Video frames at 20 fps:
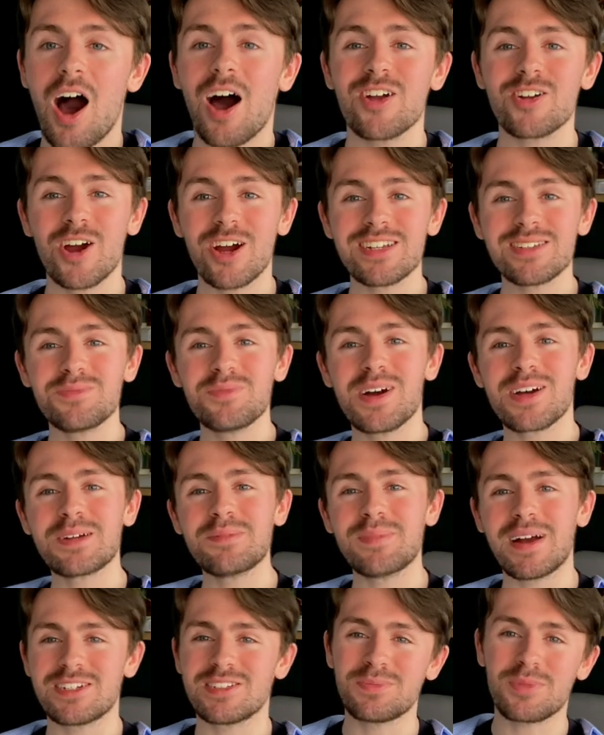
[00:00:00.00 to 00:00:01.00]
Hi guys and welcome
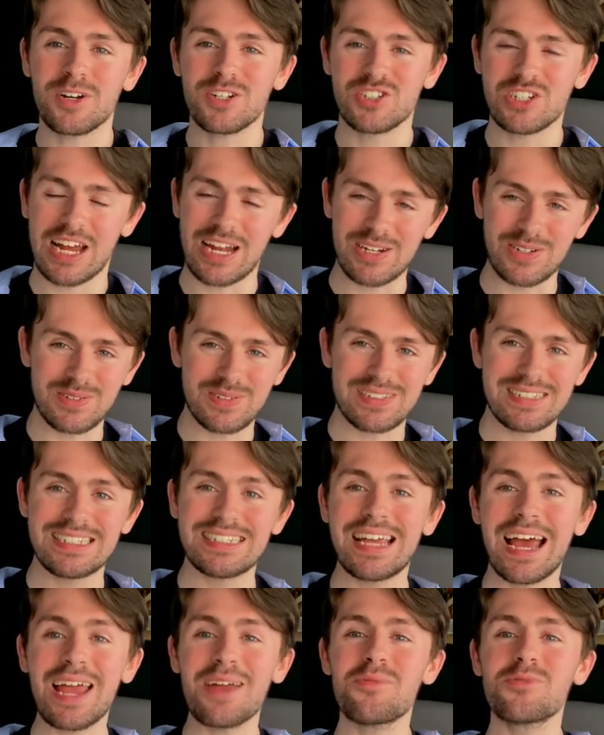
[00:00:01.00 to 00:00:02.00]
back to my channel.
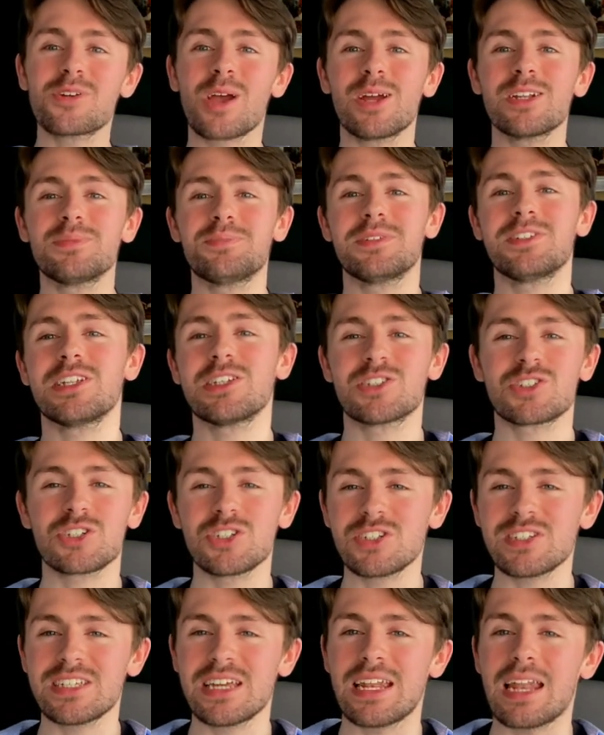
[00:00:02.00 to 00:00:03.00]
Today we're going to be
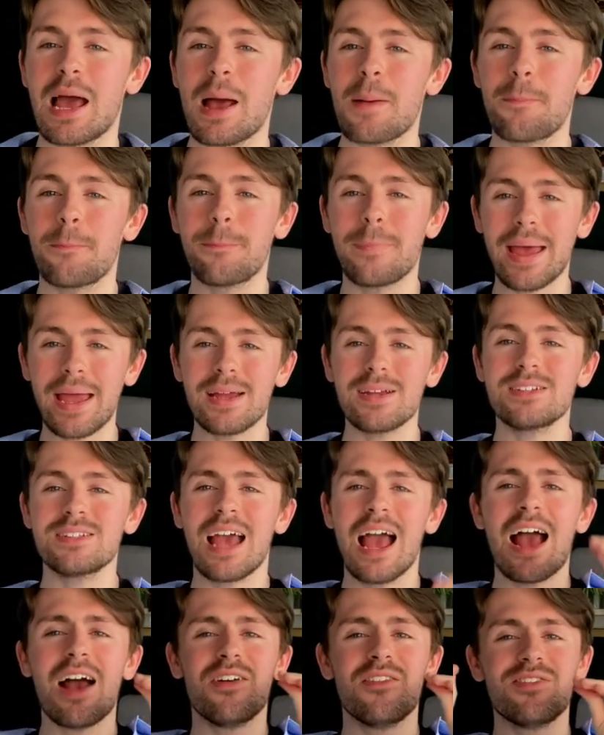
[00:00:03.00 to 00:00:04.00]
discussing about
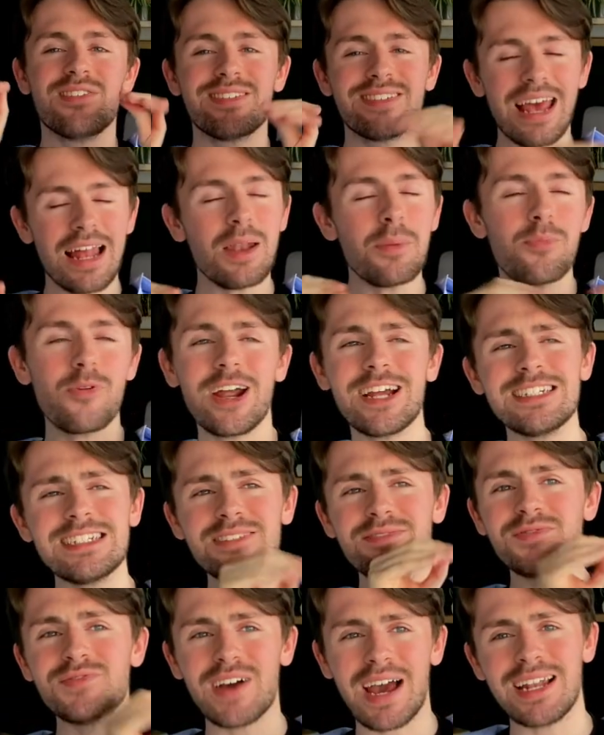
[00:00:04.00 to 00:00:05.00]

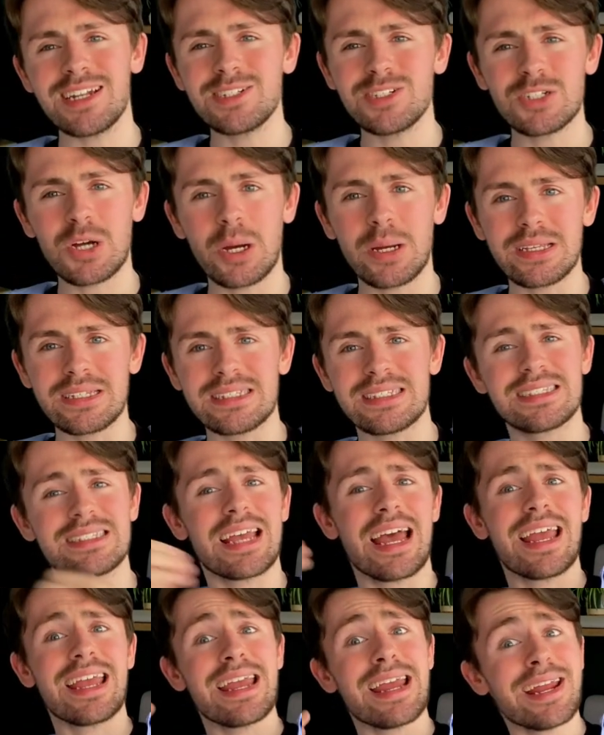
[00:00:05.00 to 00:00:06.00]
celebrating Valentine's
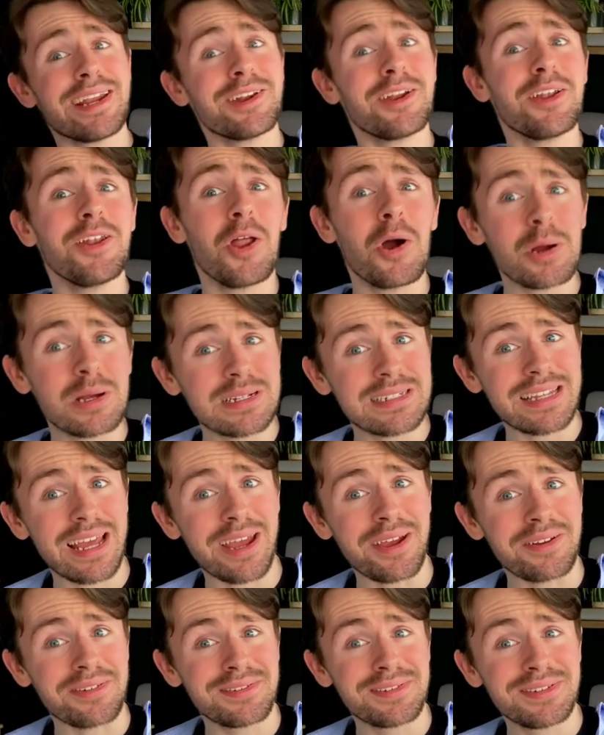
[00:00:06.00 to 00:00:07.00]
Day in
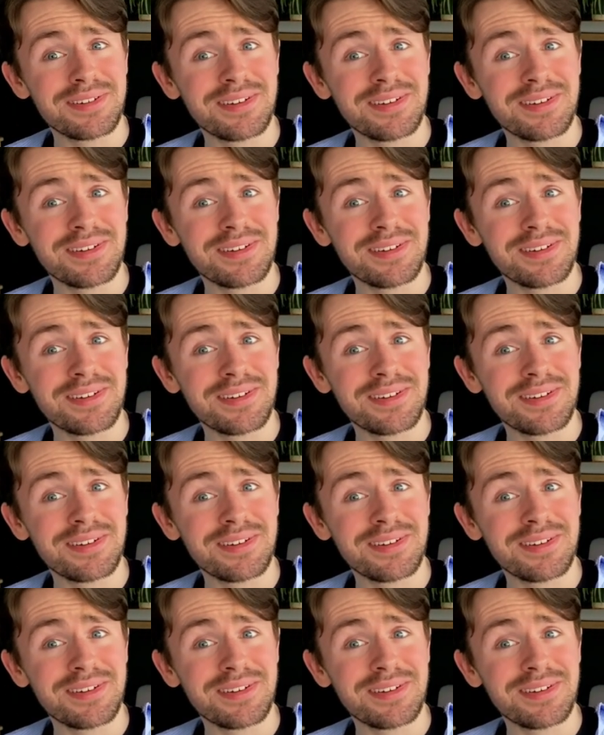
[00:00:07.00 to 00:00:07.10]
lockdown.